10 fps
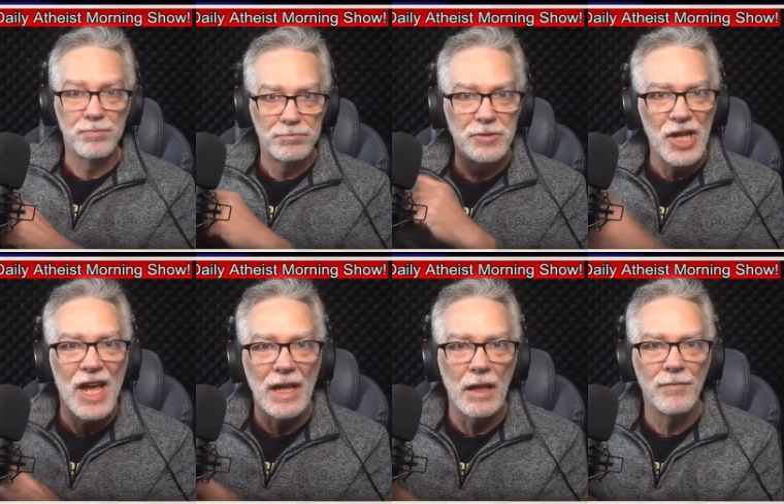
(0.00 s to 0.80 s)

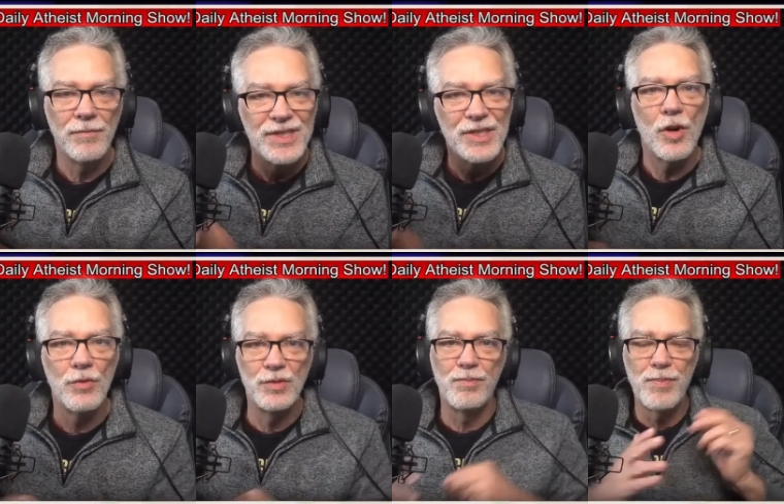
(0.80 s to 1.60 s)
chattel, physical,
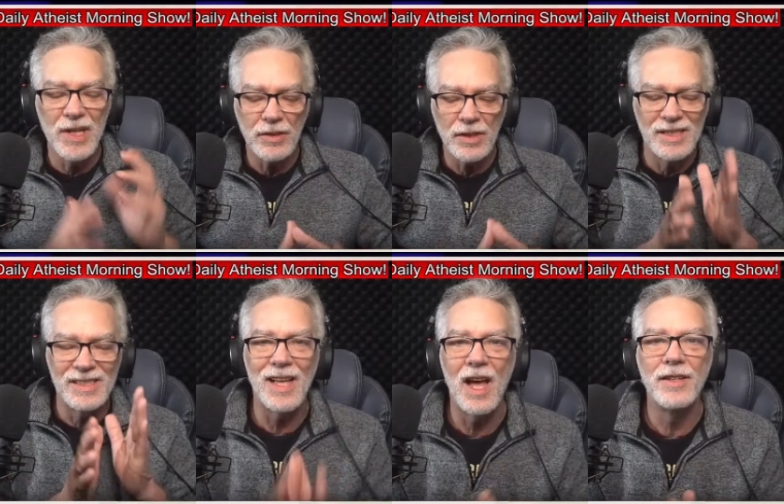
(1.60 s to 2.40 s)
built,
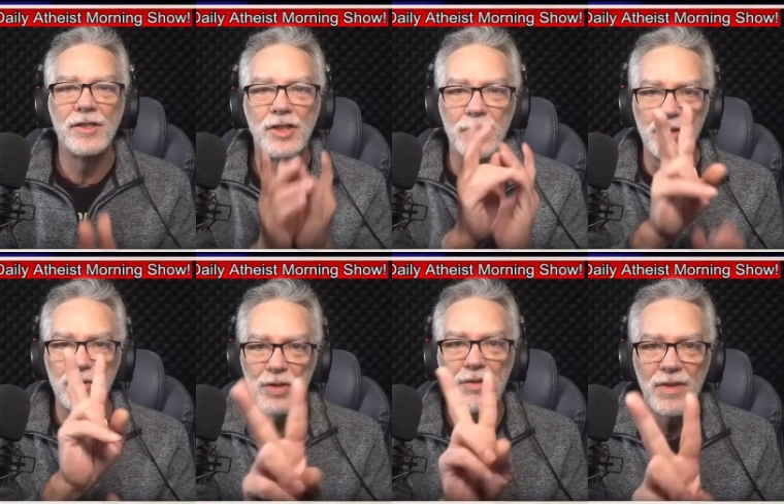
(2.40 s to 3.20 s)
designed to do
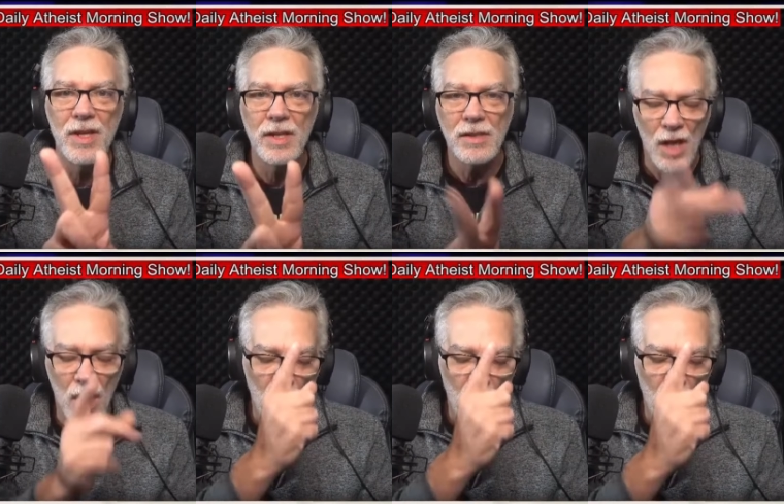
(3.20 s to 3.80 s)
two things.